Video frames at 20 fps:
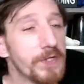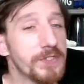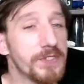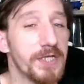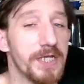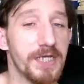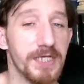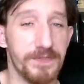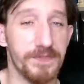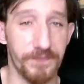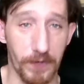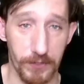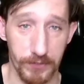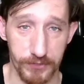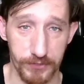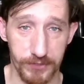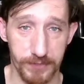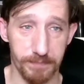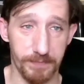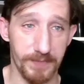First things
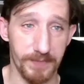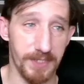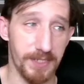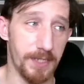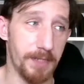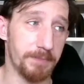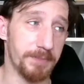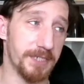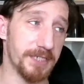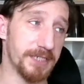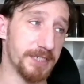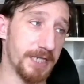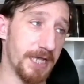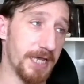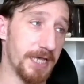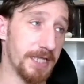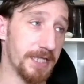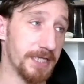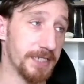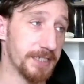first, I'm going to
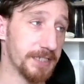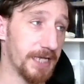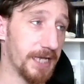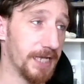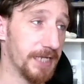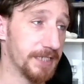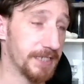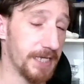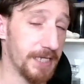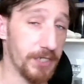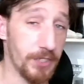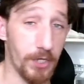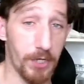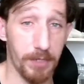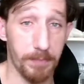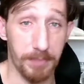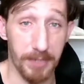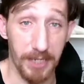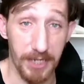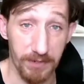say this as a
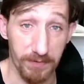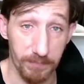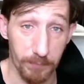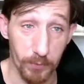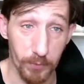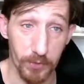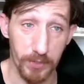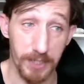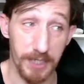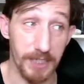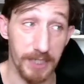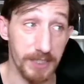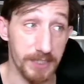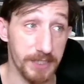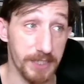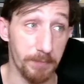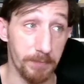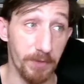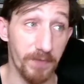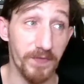non-player of
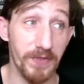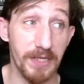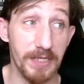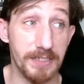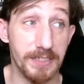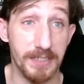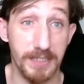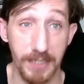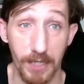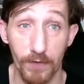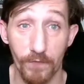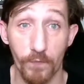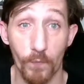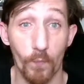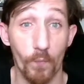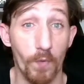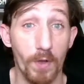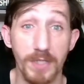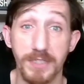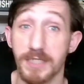Borderlands. The movie itself
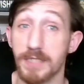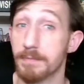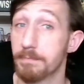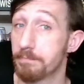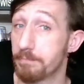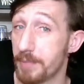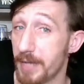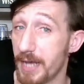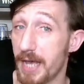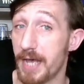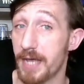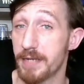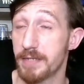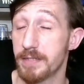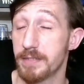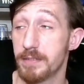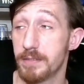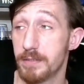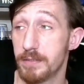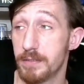wasn't bad.
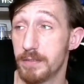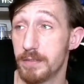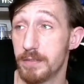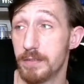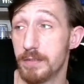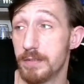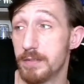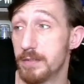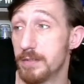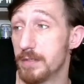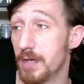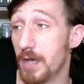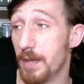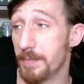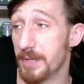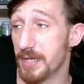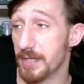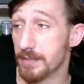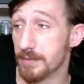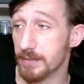
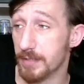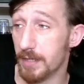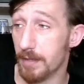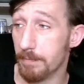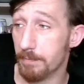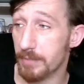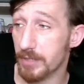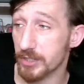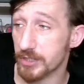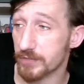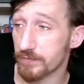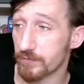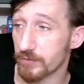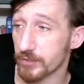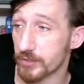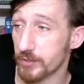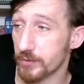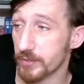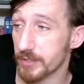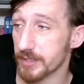I mean, a bunch of
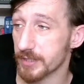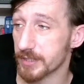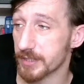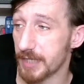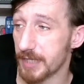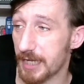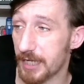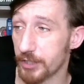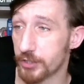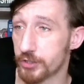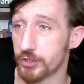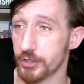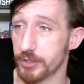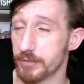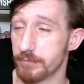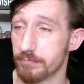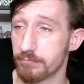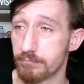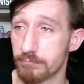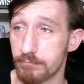gratuitous
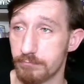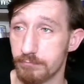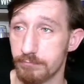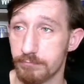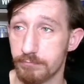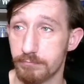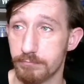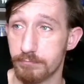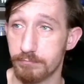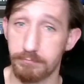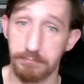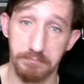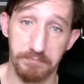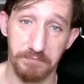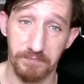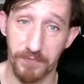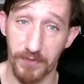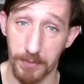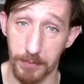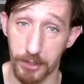action
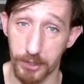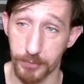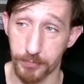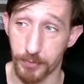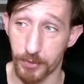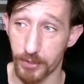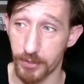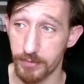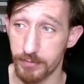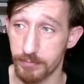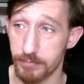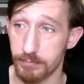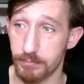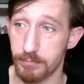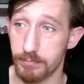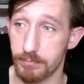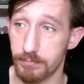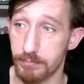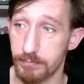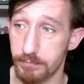for the most part,
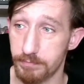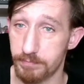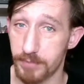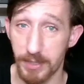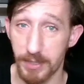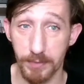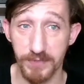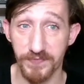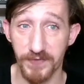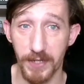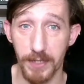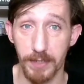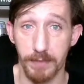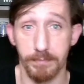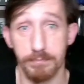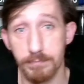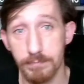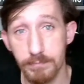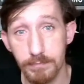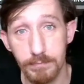but it was
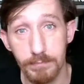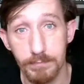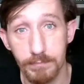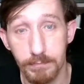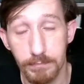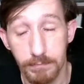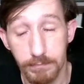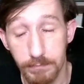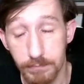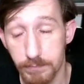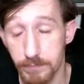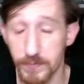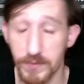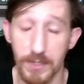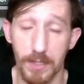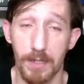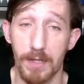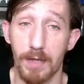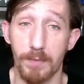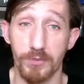fun.
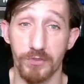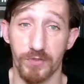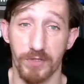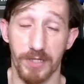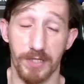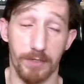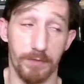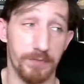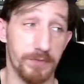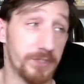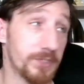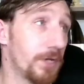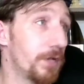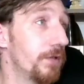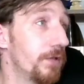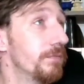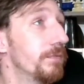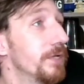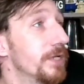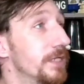That's all I was really up. That's
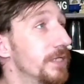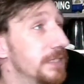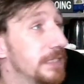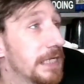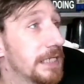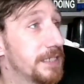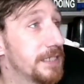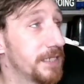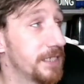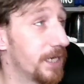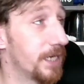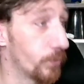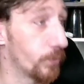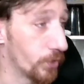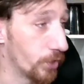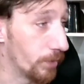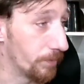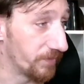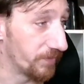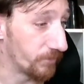all Desi and I
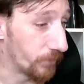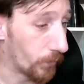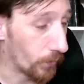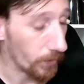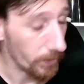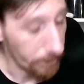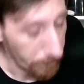were hoping